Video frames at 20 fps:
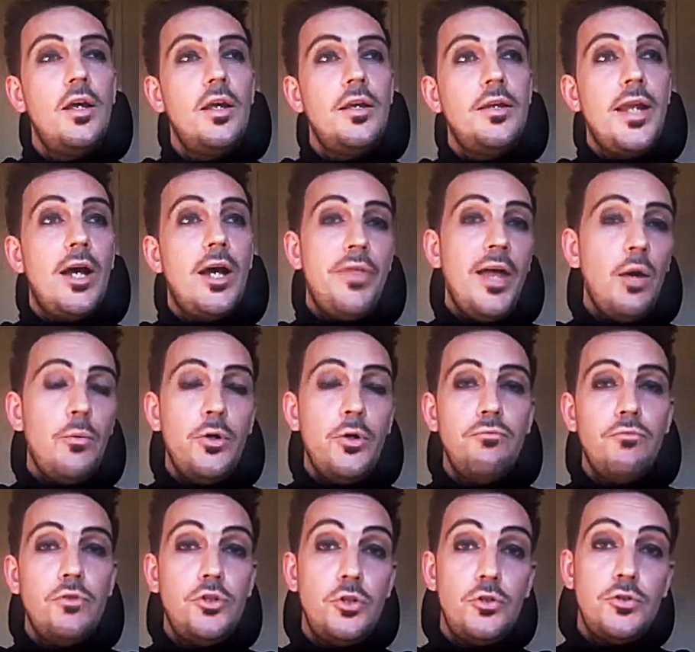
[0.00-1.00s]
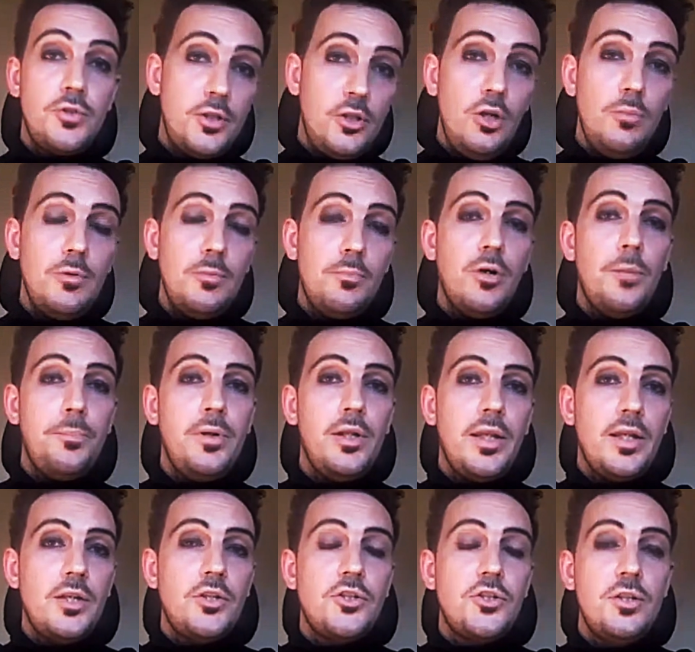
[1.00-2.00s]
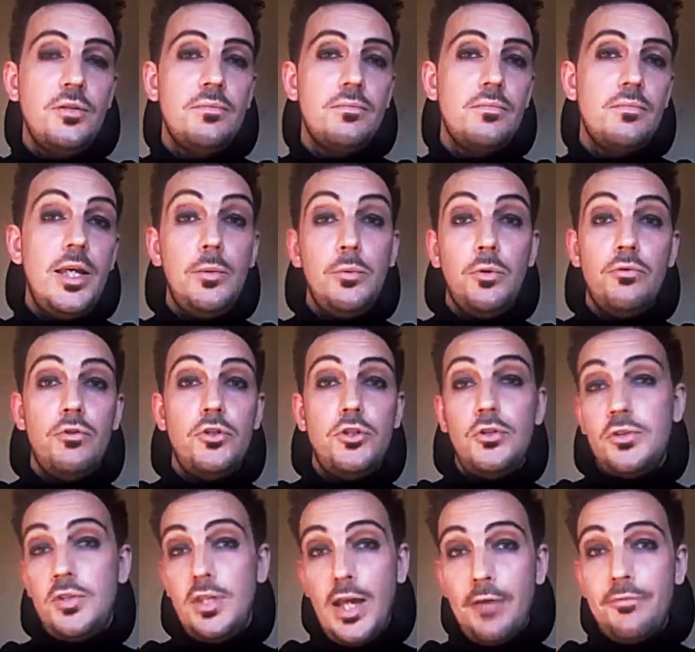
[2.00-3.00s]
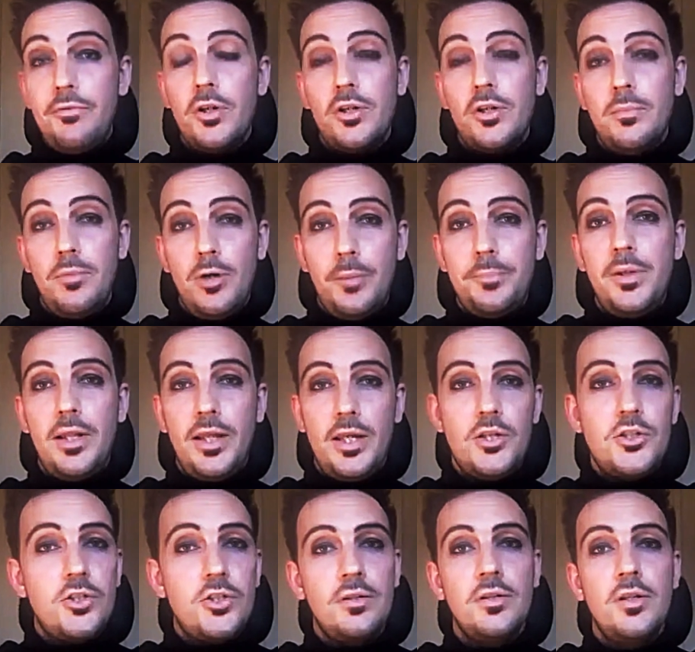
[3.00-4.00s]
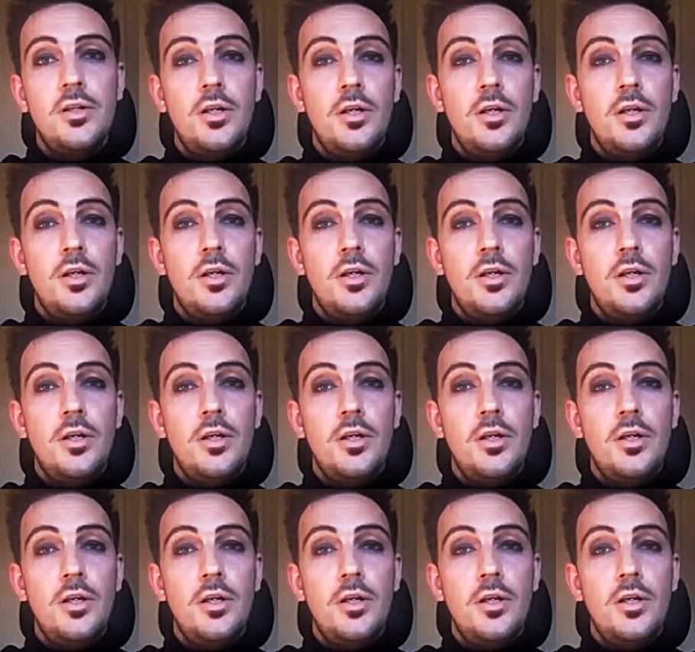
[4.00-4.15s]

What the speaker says: Now, that won't reduce the human population, it will reduce the African population.